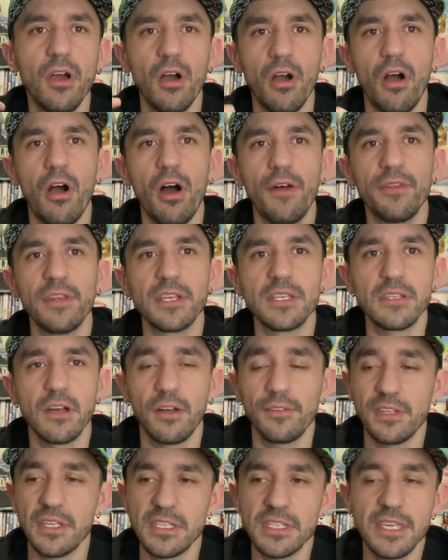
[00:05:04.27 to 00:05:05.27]
on
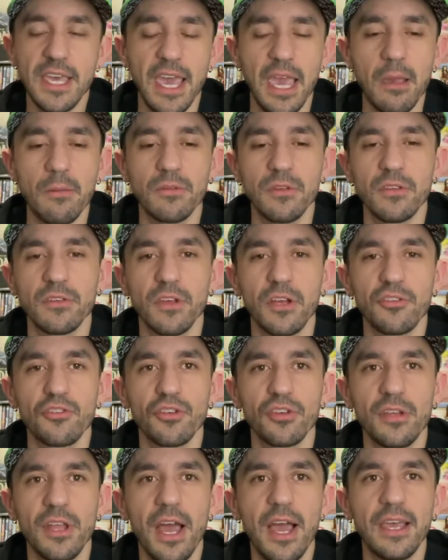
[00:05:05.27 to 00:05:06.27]
these games and such,
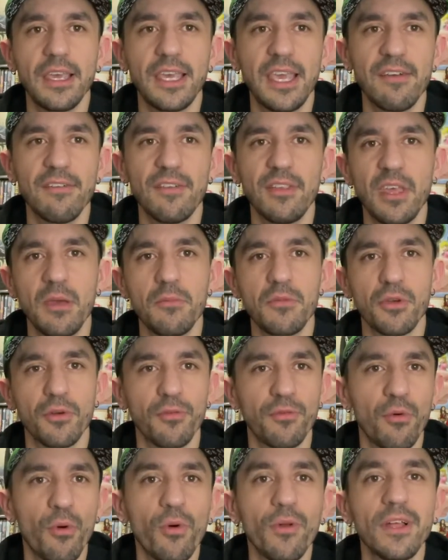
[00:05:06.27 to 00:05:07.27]
you're not giving them your
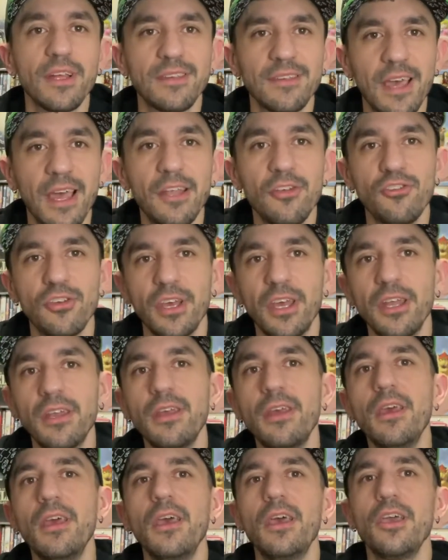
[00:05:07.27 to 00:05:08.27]
full attention.
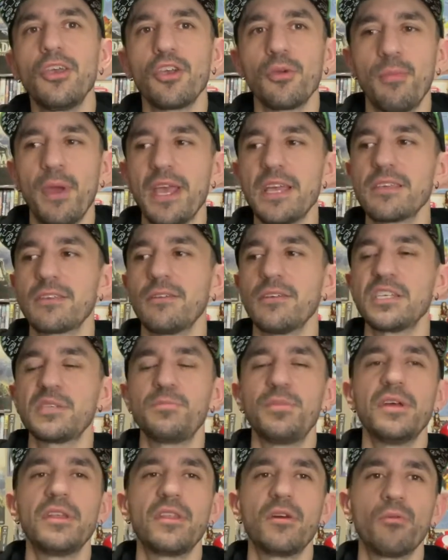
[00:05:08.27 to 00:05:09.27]
You're basically
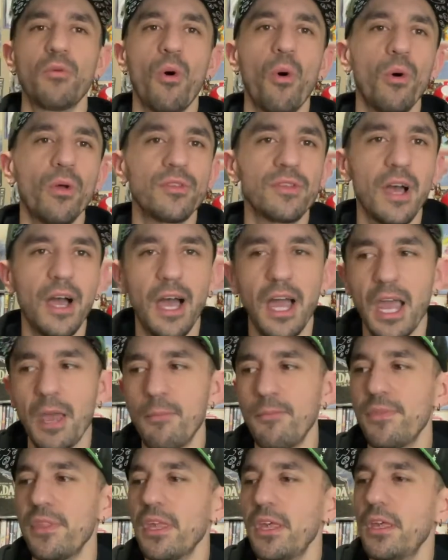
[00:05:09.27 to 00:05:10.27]
spending the whole
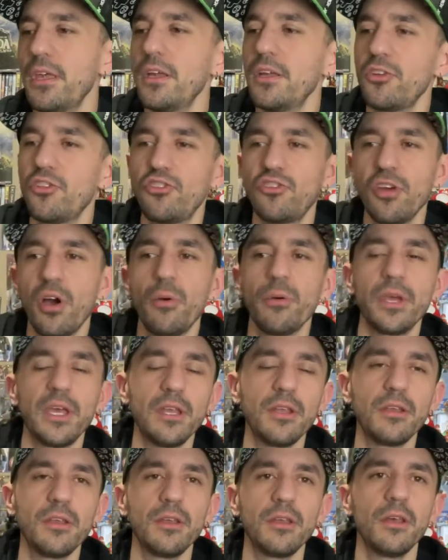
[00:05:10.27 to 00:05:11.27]
time
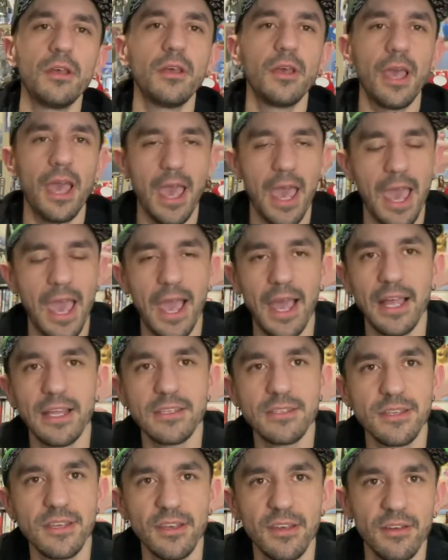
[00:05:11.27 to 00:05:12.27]
showing
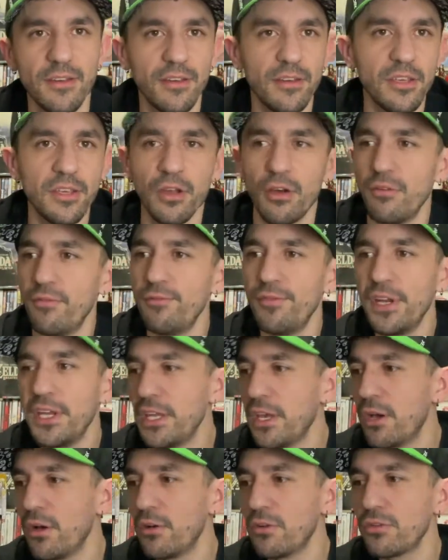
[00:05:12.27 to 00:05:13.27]
ads,
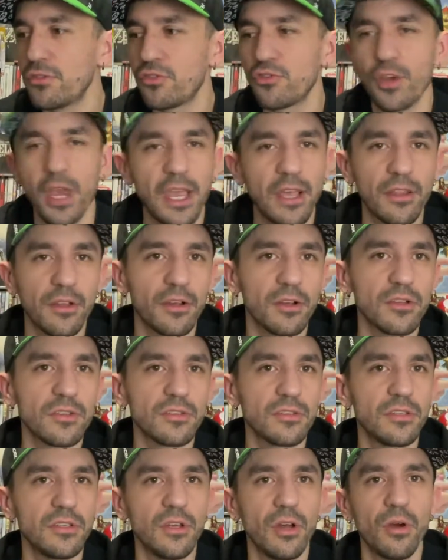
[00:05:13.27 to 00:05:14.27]
videos,
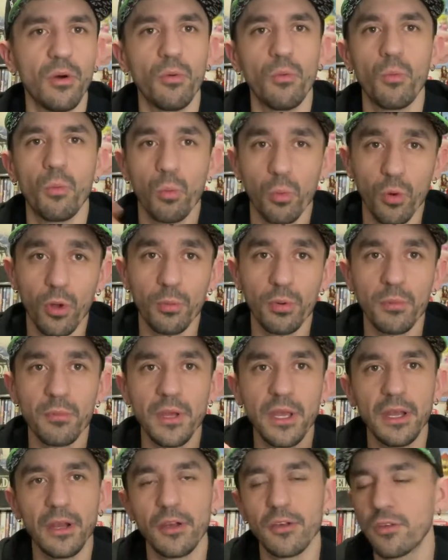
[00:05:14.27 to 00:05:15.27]
trailers, world
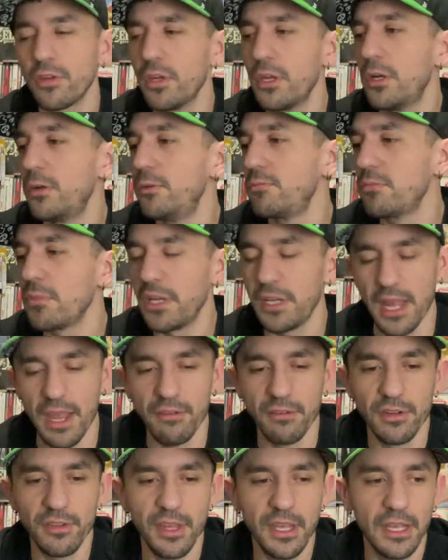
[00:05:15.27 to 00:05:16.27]
premieres, and
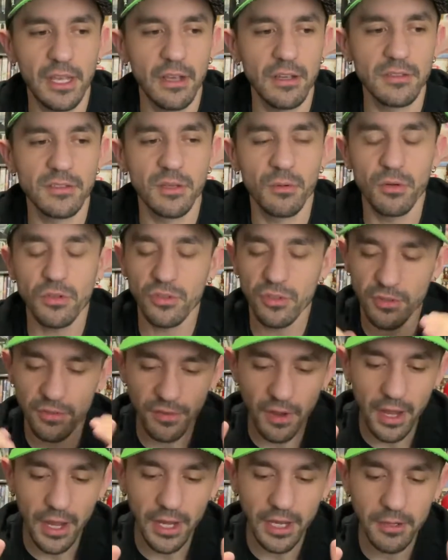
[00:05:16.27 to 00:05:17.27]
everything else, which is
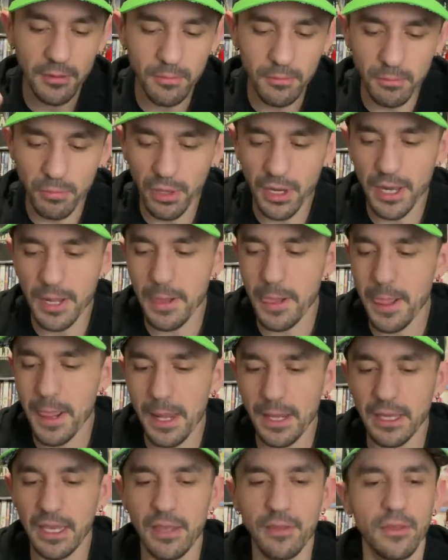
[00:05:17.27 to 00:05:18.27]
fine. But
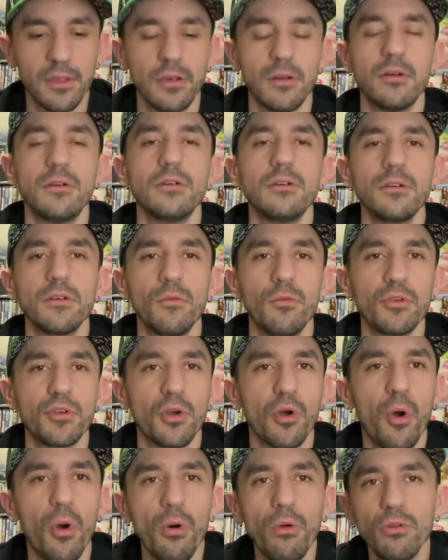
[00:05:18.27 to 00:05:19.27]
again, though, when
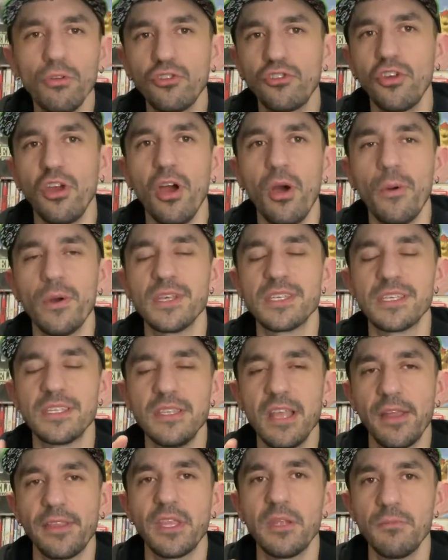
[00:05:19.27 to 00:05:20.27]
your whole show is
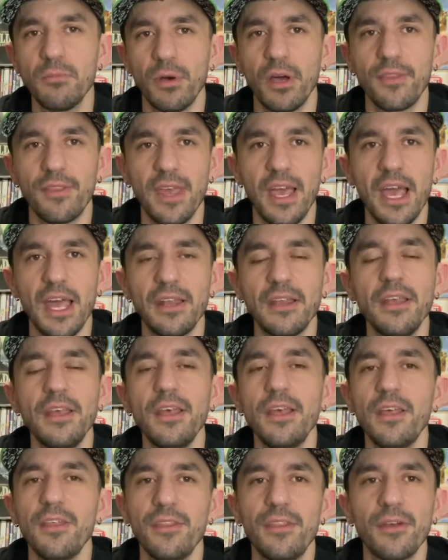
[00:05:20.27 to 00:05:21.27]
nothing but that,
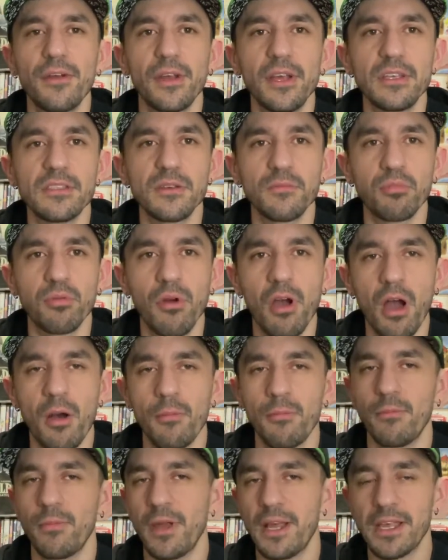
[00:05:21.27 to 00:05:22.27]
there is a
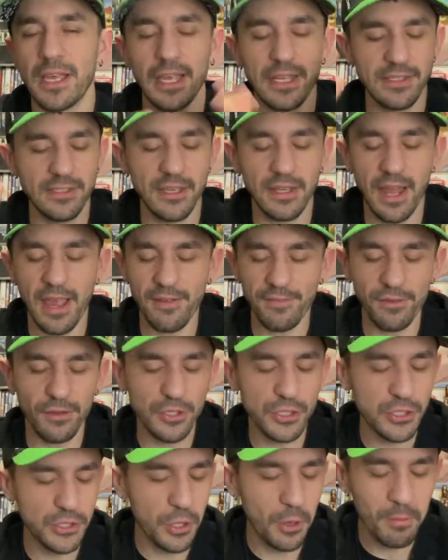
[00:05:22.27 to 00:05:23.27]
problem. And like I said, I
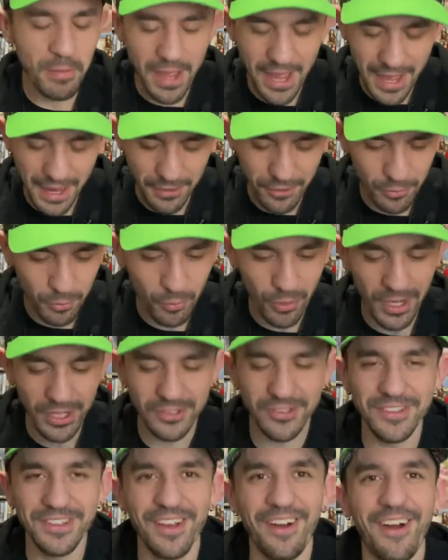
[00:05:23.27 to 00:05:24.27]
felt so bad just
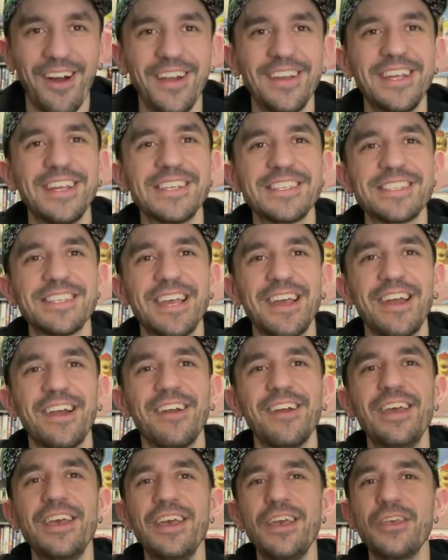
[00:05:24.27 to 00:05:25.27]
watching the audience
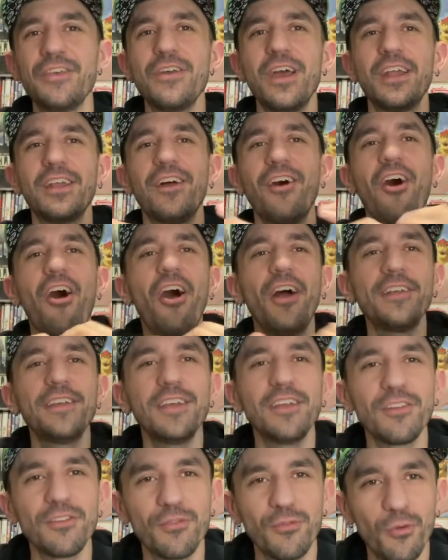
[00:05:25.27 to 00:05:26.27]
there. You had an
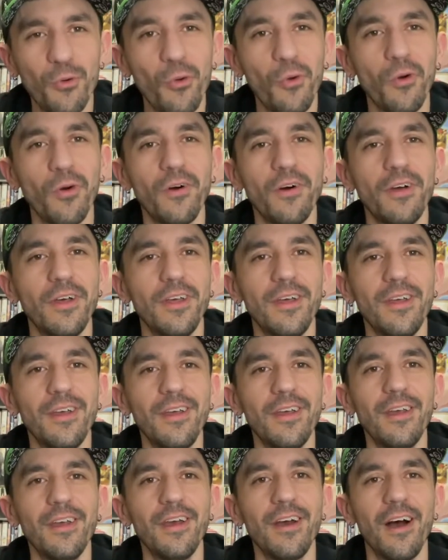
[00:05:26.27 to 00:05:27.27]
audience full
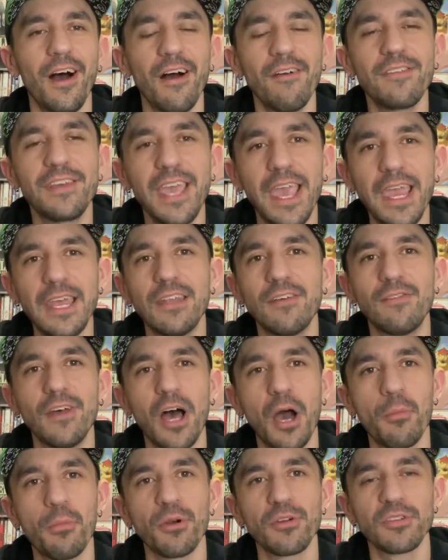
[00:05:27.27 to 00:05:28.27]
of game
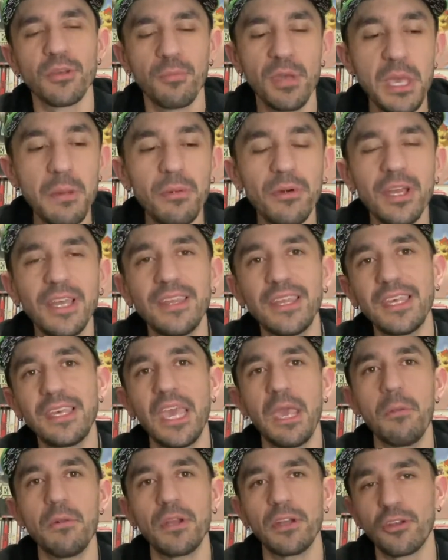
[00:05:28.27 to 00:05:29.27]
developers, of people in the
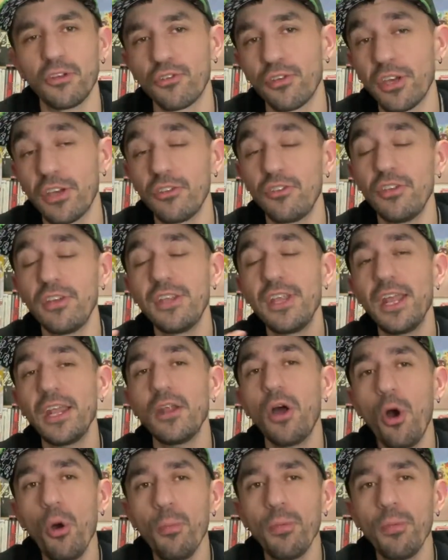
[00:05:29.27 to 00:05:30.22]
gaming industry, because you did not